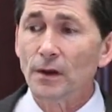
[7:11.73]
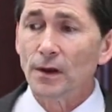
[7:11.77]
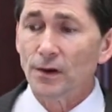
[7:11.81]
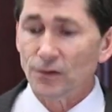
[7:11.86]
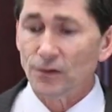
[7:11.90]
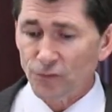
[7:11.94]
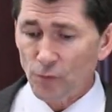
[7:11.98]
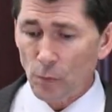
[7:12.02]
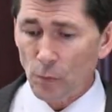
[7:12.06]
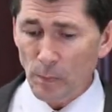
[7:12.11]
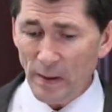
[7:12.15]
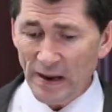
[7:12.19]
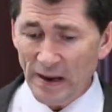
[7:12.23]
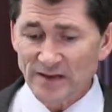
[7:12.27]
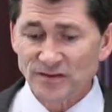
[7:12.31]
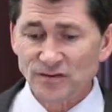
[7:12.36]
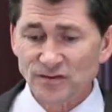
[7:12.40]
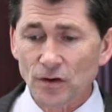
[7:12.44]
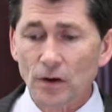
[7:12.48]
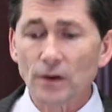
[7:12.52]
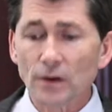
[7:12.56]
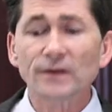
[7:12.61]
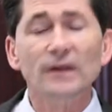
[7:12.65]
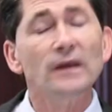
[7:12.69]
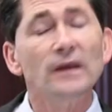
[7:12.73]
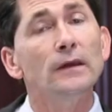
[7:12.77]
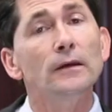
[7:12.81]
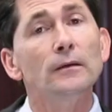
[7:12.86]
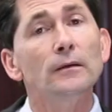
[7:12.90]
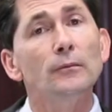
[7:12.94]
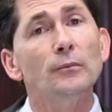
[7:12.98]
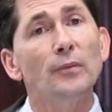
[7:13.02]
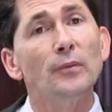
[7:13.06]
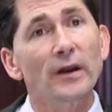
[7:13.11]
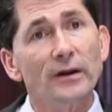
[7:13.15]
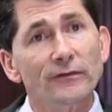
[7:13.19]
So based on the
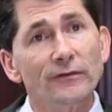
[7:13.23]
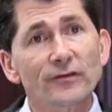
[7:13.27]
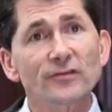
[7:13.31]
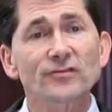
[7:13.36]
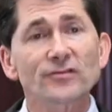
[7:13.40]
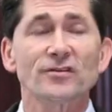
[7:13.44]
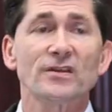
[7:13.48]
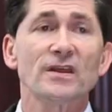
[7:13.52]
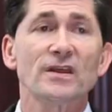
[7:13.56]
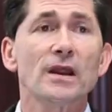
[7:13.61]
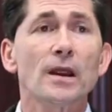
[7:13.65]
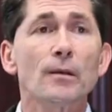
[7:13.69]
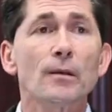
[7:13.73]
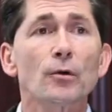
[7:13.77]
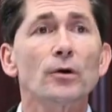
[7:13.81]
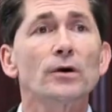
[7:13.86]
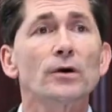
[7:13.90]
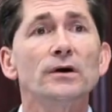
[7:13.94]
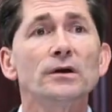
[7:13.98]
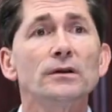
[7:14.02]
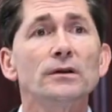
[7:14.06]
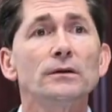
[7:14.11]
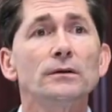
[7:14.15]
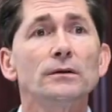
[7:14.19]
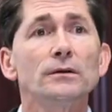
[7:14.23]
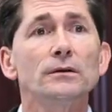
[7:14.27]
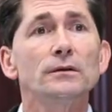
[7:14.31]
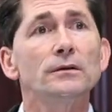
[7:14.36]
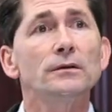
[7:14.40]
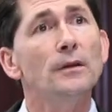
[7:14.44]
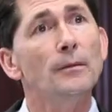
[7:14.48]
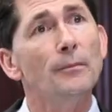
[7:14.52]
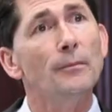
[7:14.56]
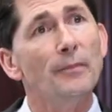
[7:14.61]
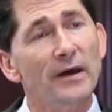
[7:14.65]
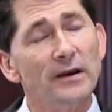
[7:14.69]
benefits to the neighborhood,
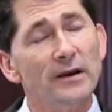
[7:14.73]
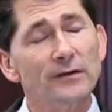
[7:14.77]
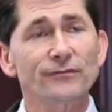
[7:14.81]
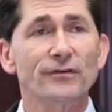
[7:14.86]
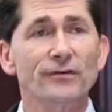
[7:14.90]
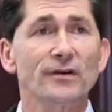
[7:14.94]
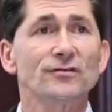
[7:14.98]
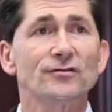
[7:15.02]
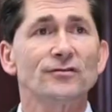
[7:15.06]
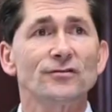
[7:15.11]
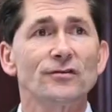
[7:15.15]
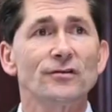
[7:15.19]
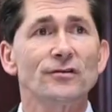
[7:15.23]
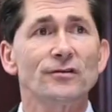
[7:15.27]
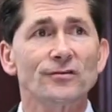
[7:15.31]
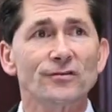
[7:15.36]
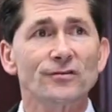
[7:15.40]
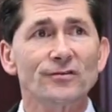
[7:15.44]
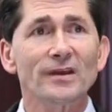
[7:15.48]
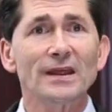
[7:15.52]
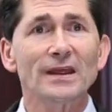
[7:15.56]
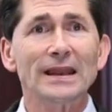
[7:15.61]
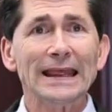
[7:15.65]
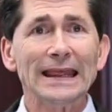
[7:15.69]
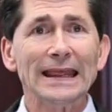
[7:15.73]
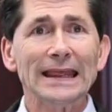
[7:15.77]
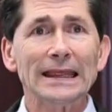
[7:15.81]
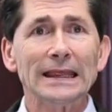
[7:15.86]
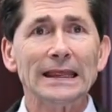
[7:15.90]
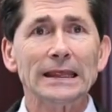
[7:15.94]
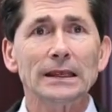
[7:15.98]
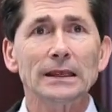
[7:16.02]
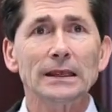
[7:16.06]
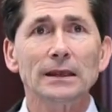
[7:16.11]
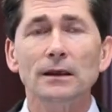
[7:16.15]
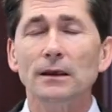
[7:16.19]
the benefits to the city,
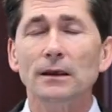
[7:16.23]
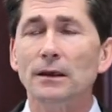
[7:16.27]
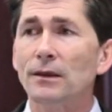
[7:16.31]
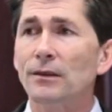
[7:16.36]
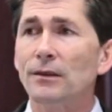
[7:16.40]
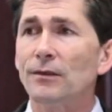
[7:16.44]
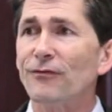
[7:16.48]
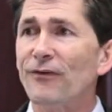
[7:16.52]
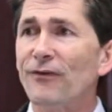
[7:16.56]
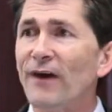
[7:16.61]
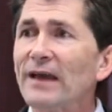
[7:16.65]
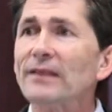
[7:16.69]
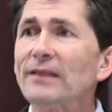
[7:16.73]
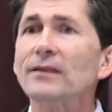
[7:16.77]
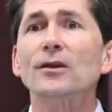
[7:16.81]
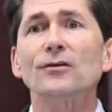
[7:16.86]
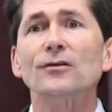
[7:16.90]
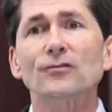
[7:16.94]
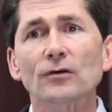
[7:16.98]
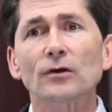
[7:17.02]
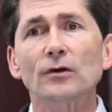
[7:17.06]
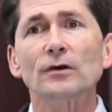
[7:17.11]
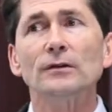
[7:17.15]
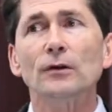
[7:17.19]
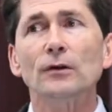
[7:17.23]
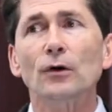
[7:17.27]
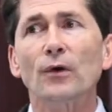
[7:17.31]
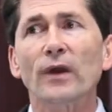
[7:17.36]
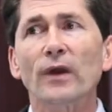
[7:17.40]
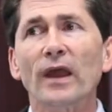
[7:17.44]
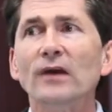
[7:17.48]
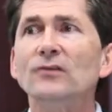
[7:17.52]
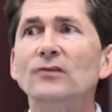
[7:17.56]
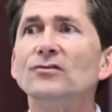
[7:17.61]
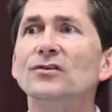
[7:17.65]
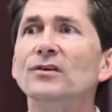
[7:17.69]
the fact that it's a good
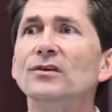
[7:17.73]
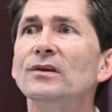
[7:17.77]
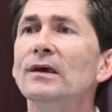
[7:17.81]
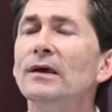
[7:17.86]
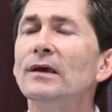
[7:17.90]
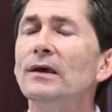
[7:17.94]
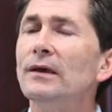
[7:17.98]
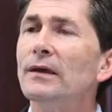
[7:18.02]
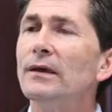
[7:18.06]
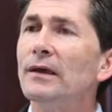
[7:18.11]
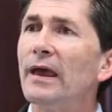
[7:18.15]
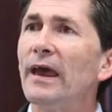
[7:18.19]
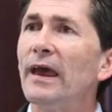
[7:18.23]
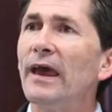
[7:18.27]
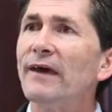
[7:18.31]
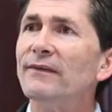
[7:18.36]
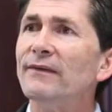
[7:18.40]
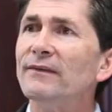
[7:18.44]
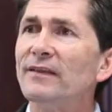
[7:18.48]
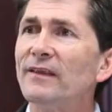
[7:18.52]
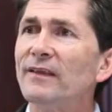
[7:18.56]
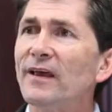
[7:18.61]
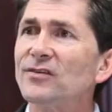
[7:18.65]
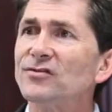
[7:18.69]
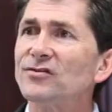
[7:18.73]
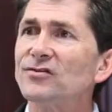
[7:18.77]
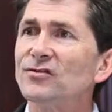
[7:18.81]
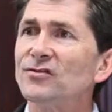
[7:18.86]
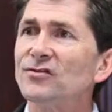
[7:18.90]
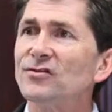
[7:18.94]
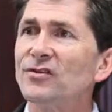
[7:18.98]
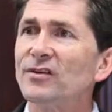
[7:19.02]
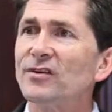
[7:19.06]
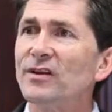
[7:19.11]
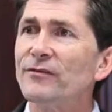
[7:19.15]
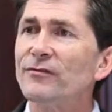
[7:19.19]
location, and the less than
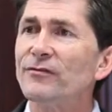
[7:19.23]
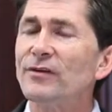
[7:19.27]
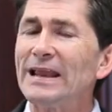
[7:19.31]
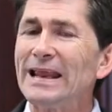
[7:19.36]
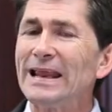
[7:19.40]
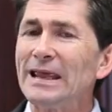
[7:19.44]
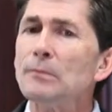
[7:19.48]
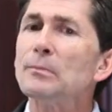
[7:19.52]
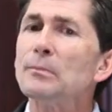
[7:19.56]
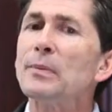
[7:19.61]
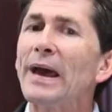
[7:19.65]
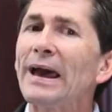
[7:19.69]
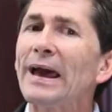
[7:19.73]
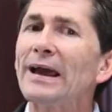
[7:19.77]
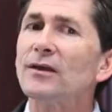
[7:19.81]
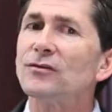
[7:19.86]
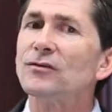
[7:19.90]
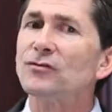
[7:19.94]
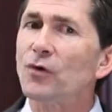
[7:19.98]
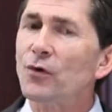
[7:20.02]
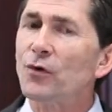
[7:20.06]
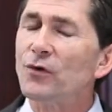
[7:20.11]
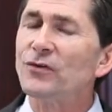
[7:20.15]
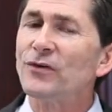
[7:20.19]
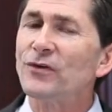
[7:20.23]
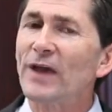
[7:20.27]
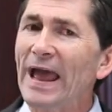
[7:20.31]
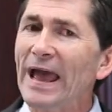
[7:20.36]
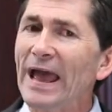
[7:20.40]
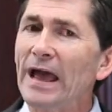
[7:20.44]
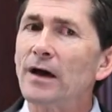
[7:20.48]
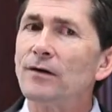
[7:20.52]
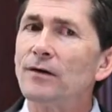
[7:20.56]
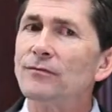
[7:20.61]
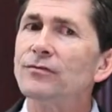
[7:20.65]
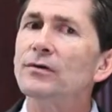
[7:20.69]
significant impact it's going to
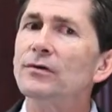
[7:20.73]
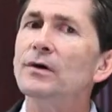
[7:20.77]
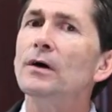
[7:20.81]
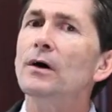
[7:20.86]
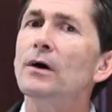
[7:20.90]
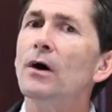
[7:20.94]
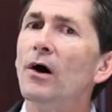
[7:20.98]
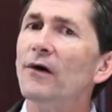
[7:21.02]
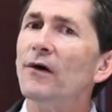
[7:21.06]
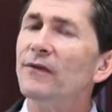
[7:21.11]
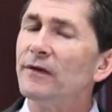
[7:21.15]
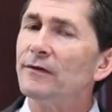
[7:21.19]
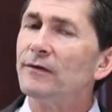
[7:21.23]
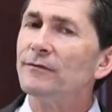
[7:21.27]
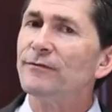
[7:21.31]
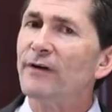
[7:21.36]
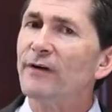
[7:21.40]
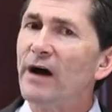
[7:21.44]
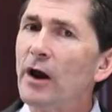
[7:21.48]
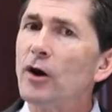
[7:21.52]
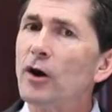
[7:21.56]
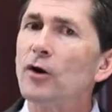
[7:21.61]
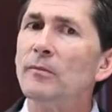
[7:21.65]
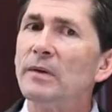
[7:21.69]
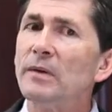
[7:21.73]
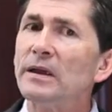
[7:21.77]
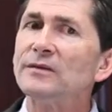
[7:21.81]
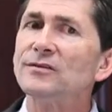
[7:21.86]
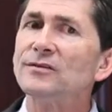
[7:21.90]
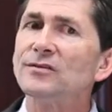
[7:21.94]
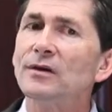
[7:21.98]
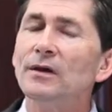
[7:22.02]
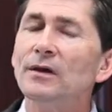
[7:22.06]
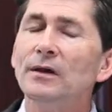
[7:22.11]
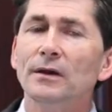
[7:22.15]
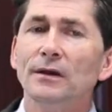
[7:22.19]
have on the
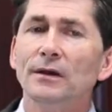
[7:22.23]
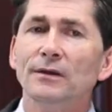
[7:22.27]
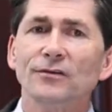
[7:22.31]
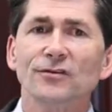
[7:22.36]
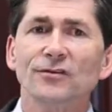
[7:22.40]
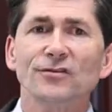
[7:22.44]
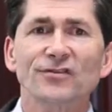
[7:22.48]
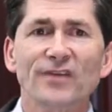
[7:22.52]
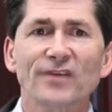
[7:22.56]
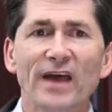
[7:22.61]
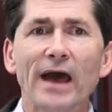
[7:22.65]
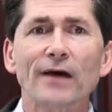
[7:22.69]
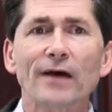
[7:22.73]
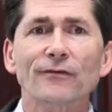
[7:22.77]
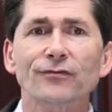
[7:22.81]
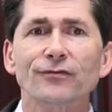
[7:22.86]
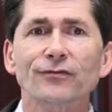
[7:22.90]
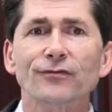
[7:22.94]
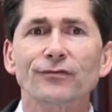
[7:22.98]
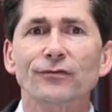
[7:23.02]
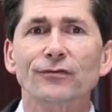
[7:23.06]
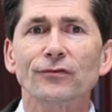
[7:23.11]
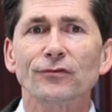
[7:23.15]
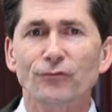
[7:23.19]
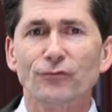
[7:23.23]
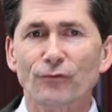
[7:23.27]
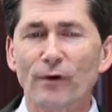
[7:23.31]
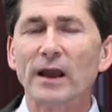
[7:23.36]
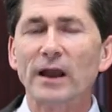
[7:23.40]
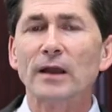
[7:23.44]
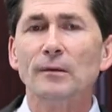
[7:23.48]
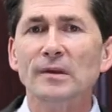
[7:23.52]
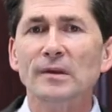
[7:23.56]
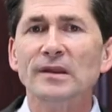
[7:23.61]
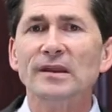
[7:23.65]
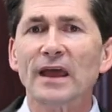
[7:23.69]
environment, the staff's
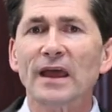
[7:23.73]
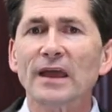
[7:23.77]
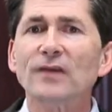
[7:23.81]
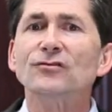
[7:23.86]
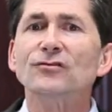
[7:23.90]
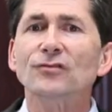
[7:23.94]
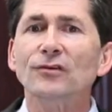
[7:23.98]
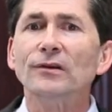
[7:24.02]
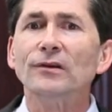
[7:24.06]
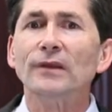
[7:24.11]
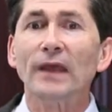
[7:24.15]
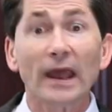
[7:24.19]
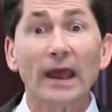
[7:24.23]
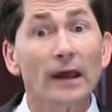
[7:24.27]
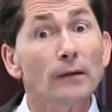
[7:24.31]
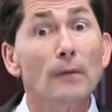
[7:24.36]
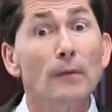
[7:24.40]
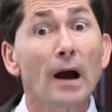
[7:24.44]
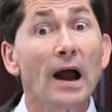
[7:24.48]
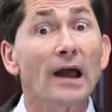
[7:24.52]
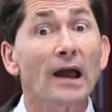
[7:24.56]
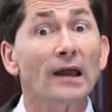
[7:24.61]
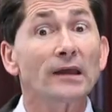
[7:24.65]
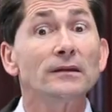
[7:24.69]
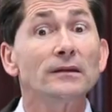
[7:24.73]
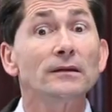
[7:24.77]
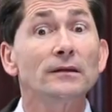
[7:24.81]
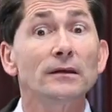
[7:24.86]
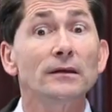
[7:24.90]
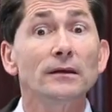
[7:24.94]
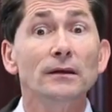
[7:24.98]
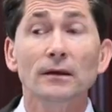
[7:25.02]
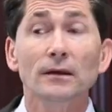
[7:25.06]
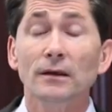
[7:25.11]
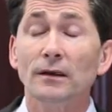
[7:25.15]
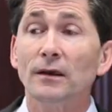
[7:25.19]
recommendation and mine
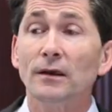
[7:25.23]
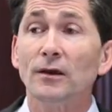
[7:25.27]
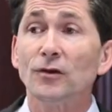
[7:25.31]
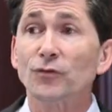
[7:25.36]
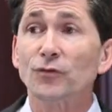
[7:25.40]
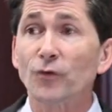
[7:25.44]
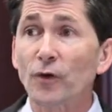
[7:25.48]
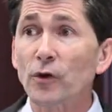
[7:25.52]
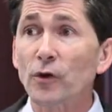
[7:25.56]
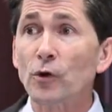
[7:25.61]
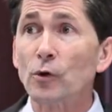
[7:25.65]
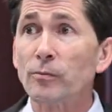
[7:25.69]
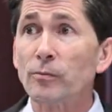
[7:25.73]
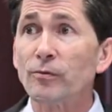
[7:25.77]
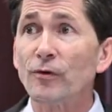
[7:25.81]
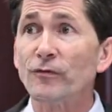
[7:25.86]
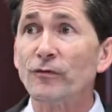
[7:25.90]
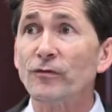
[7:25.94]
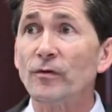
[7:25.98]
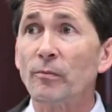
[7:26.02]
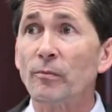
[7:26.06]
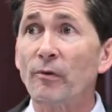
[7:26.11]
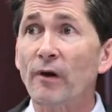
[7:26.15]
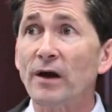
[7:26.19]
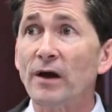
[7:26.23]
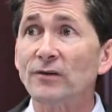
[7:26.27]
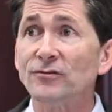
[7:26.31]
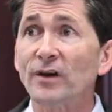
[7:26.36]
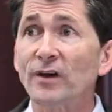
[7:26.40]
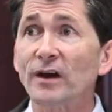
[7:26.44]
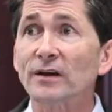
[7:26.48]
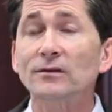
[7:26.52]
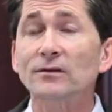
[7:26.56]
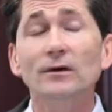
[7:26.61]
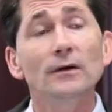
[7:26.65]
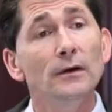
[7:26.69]
is for you to approve the
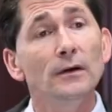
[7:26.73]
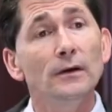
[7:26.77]
project.